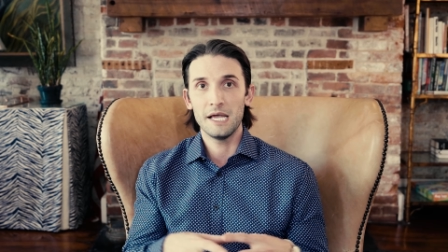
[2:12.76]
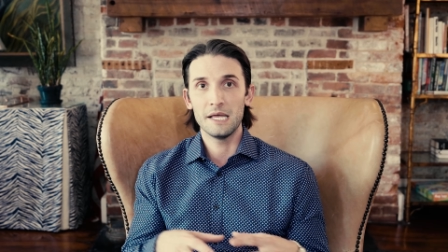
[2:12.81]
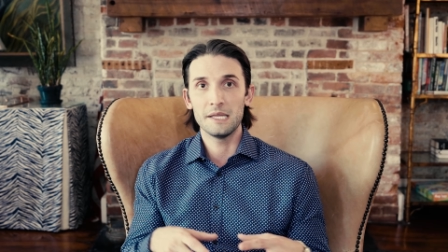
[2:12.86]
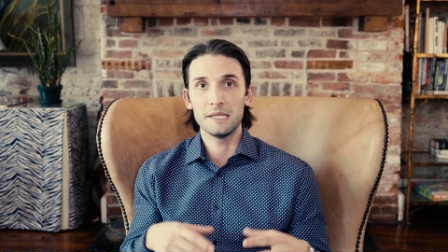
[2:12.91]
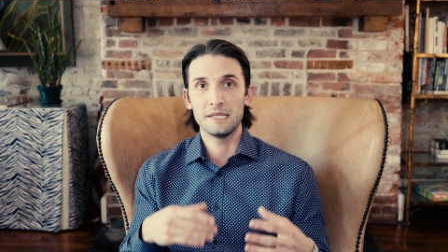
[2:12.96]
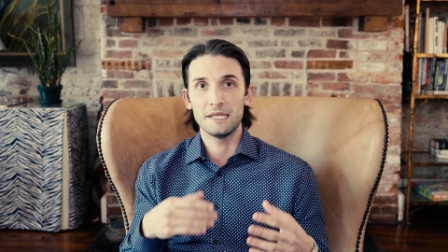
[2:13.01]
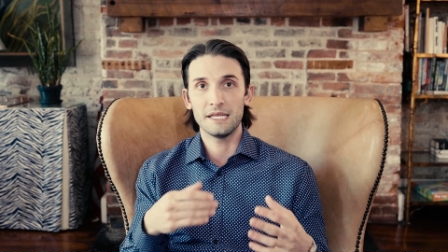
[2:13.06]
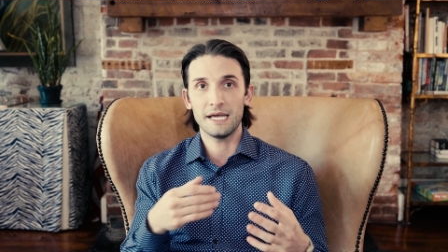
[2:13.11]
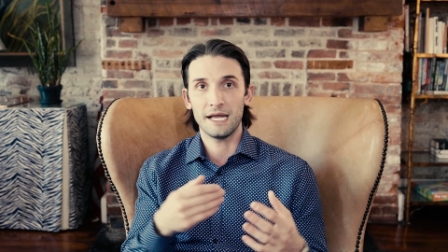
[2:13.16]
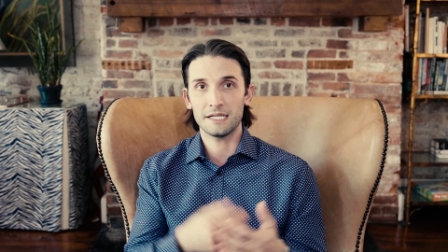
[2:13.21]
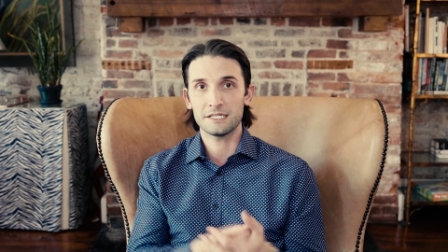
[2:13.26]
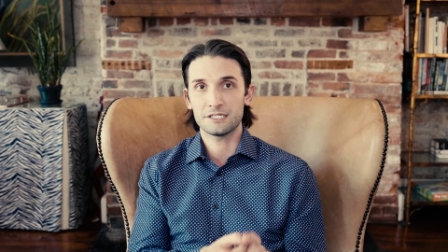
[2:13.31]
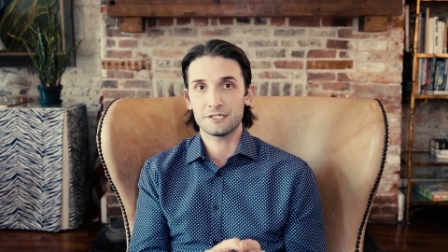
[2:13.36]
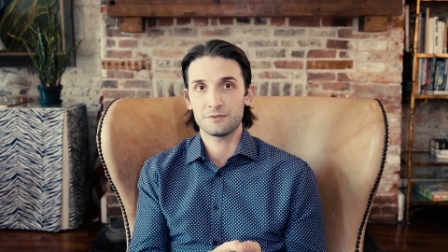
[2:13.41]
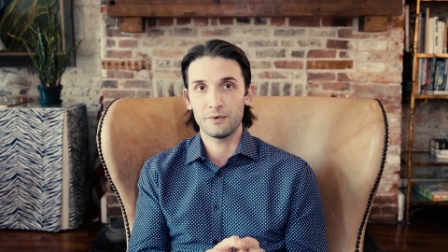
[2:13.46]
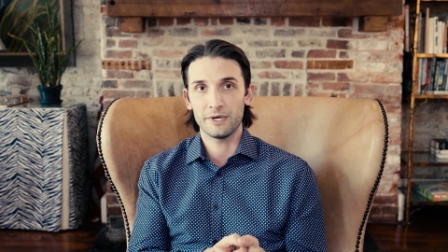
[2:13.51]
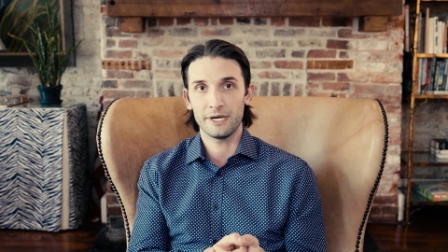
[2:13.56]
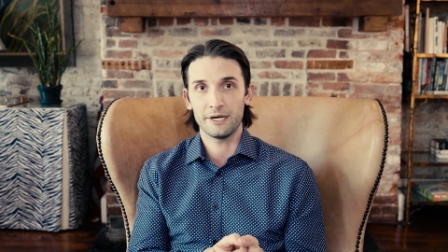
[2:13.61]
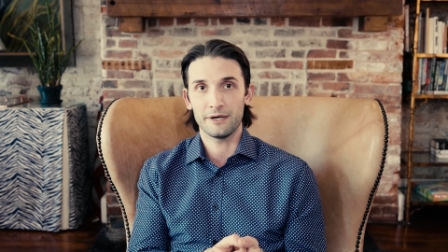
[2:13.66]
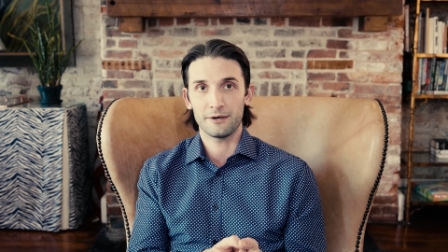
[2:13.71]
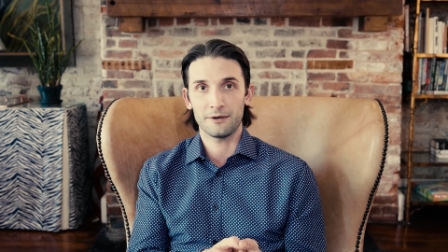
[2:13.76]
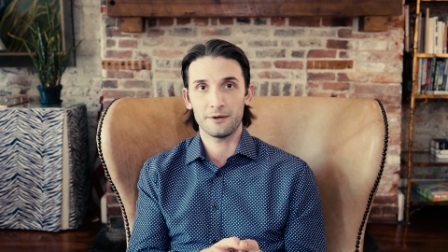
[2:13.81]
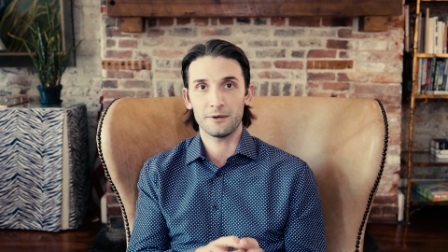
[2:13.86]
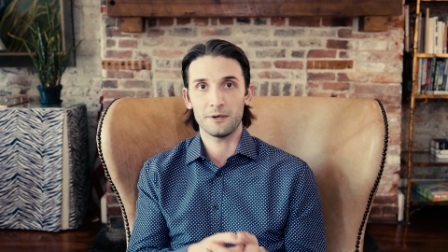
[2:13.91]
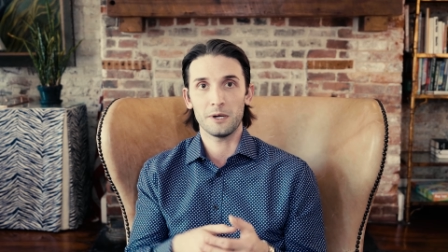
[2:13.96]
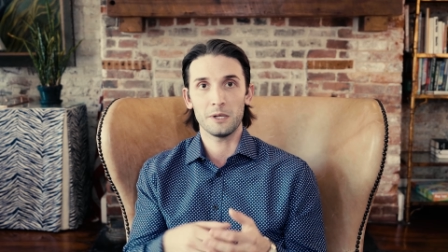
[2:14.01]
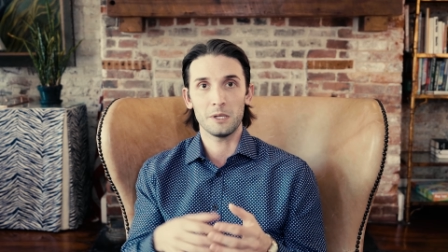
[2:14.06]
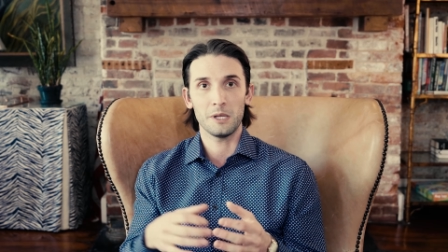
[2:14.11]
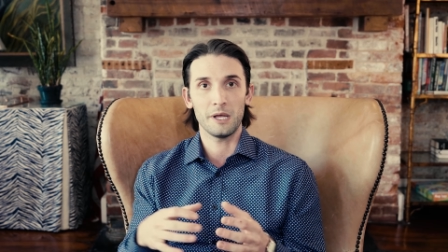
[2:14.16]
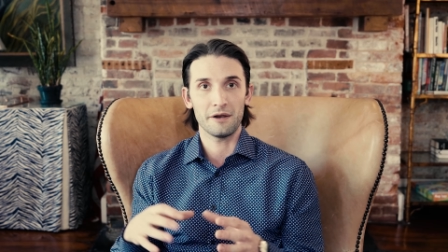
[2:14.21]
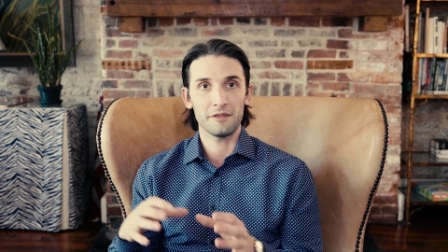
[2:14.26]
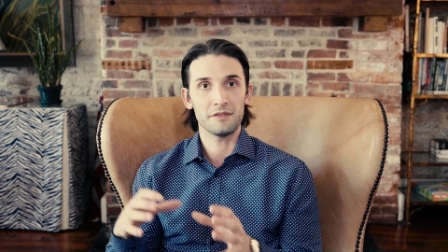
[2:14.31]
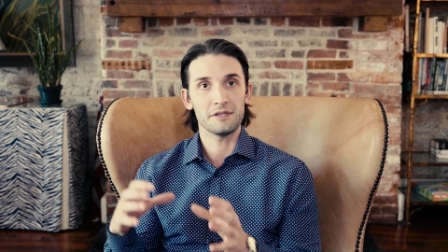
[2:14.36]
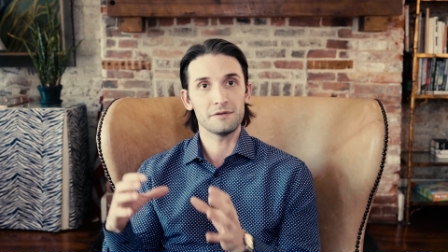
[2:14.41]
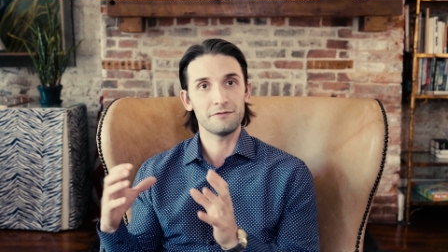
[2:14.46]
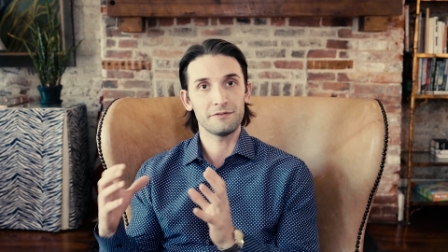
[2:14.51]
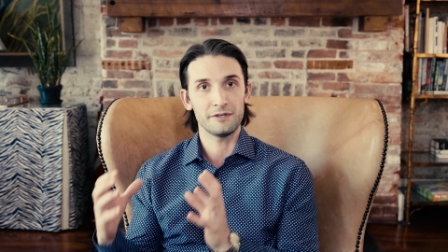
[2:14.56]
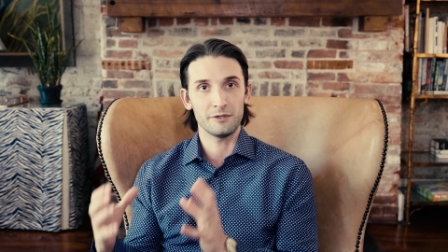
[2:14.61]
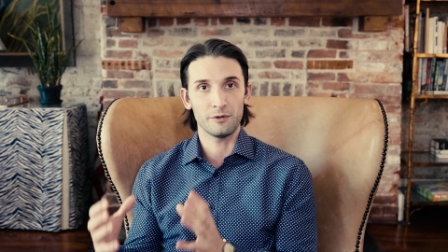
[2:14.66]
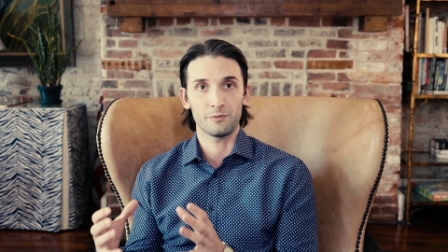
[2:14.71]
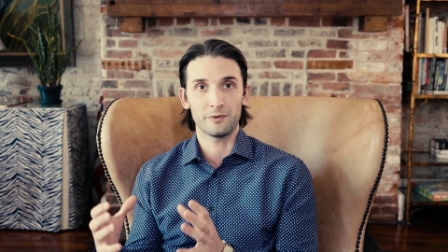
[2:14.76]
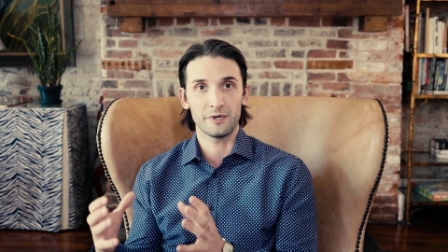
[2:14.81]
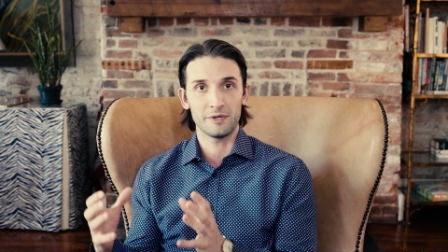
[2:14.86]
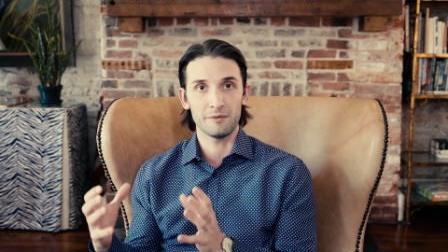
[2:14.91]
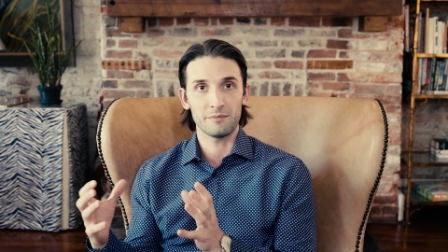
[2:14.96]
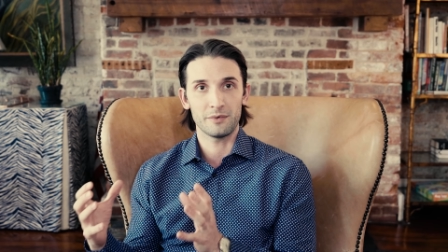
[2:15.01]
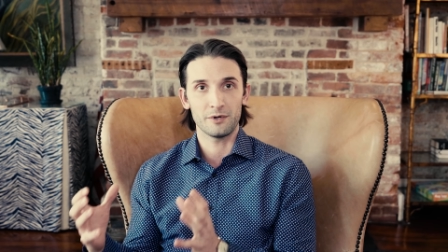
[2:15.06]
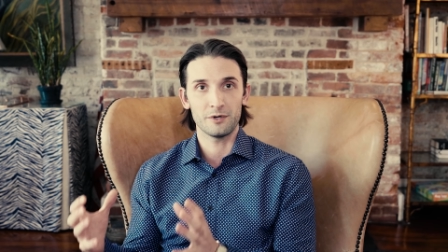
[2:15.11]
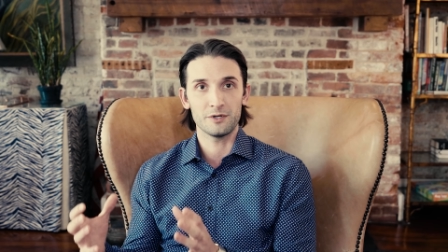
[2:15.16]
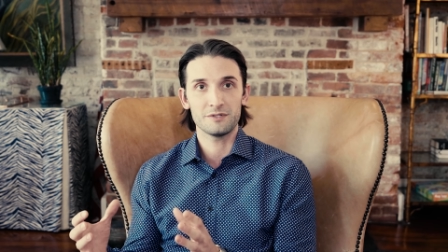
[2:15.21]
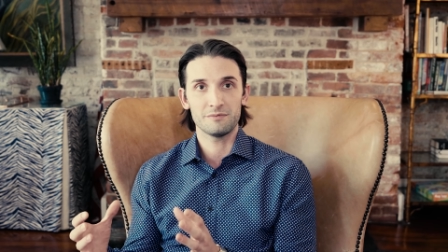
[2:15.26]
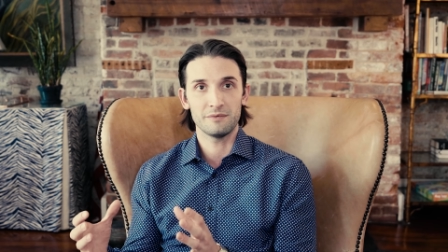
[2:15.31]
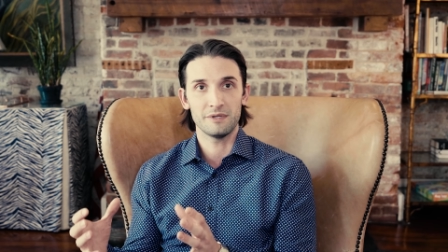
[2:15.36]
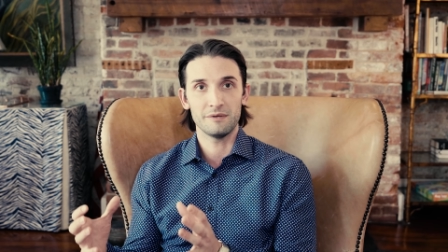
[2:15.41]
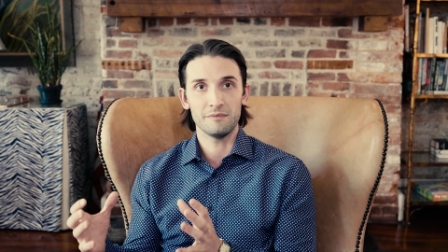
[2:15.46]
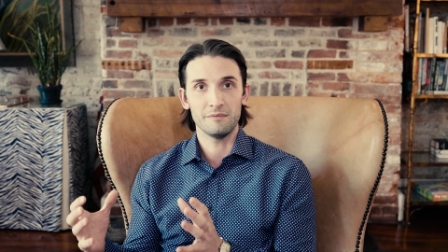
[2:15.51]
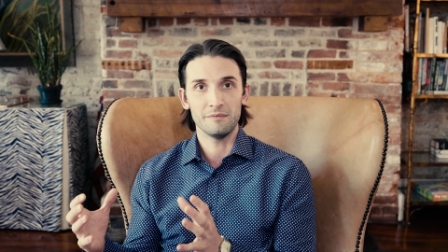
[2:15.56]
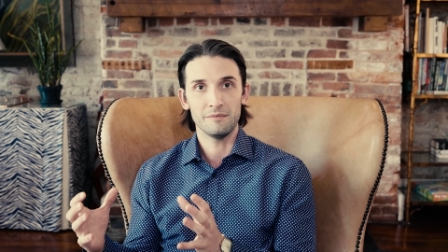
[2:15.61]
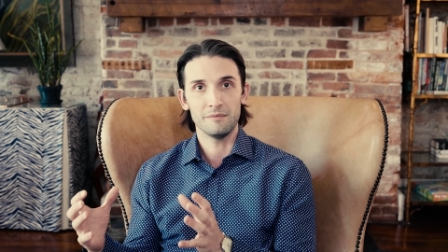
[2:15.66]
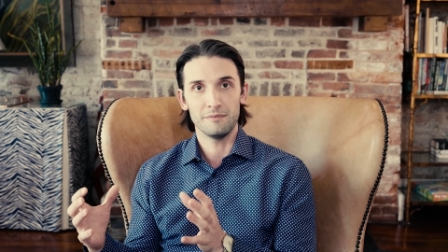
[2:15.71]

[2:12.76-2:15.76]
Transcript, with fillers: And that's where a lot of the field reimbursement